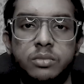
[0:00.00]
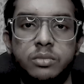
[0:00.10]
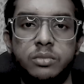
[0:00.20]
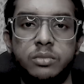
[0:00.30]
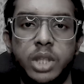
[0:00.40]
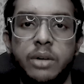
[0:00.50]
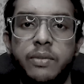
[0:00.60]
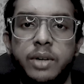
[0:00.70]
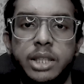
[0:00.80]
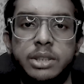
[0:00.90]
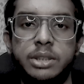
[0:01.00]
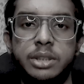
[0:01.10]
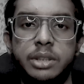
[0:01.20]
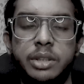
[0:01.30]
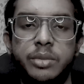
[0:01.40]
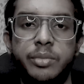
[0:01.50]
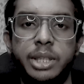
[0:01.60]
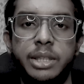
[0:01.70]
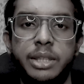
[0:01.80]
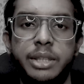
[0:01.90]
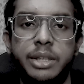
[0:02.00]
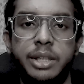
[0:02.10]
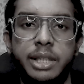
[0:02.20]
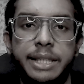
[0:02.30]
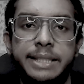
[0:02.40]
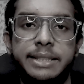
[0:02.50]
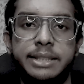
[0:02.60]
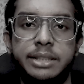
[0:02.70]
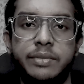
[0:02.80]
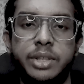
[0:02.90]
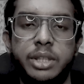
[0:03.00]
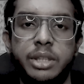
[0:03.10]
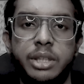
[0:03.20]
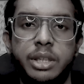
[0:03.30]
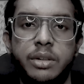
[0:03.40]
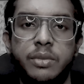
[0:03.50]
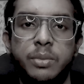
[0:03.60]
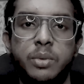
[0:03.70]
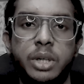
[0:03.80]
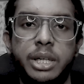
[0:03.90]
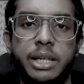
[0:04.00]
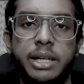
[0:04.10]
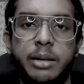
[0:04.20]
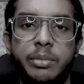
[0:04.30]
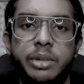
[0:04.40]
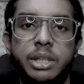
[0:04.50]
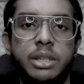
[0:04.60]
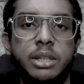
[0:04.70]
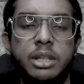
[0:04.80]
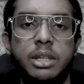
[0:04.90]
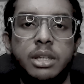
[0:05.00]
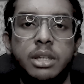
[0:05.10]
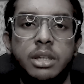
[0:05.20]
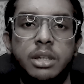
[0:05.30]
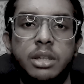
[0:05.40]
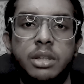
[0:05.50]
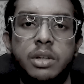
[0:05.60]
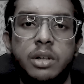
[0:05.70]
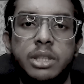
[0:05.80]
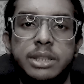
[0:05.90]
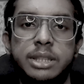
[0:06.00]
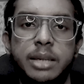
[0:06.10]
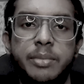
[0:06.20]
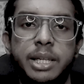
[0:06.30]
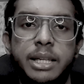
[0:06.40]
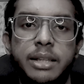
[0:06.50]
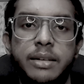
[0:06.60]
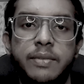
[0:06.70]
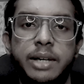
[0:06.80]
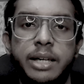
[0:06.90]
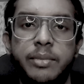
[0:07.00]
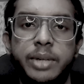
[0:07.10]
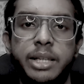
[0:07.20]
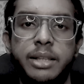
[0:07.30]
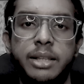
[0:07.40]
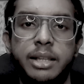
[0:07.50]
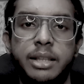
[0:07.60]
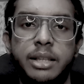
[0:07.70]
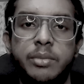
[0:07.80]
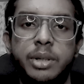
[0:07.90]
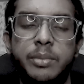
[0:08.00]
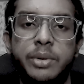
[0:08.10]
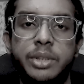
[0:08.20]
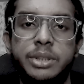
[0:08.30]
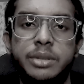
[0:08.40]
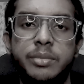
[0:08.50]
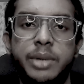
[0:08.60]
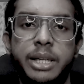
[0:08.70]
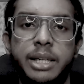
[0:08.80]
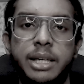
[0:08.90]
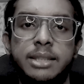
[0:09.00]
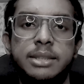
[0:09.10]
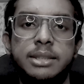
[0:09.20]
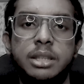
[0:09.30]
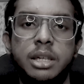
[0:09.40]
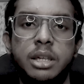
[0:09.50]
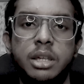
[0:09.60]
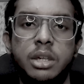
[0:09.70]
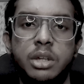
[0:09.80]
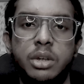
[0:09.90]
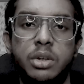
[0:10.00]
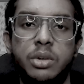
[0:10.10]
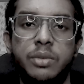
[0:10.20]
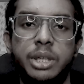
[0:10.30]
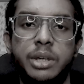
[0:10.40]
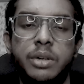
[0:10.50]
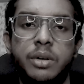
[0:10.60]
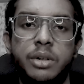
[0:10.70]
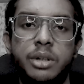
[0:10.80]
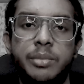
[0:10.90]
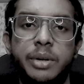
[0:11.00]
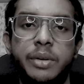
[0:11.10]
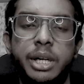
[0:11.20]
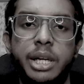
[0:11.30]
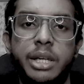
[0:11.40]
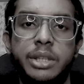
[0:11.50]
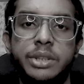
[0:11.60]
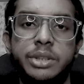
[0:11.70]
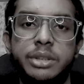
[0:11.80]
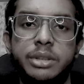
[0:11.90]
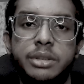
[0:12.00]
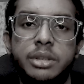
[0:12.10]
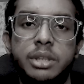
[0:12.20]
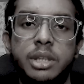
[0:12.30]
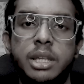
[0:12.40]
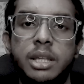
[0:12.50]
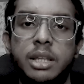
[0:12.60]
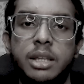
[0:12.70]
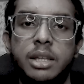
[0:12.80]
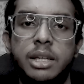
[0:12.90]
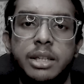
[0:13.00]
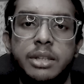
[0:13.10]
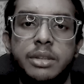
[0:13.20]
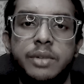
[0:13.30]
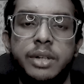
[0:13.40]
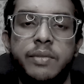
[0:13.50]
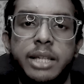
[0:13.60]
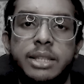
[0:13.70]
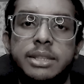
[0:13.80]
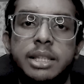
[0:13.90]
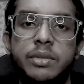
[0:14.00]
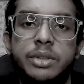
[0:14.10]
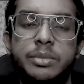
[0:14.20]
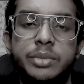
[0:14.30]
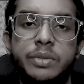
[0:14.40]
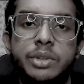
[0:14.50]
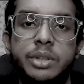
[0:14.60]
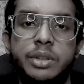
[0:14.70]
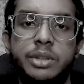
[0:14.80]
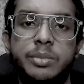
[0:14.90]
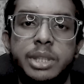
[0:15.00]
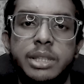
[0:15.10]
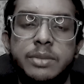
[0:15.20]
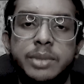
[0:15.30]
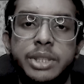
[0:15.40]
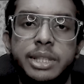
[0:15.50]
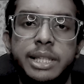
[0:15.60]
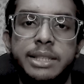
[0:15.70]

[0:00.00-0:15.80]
At first, Lyudmila didn't realize the severity of what had happened. The doctors kept telling the firemen that they'd been poisoned by gas. No one talked about radiation. Later, when Vasily was moved to a hospital specializing in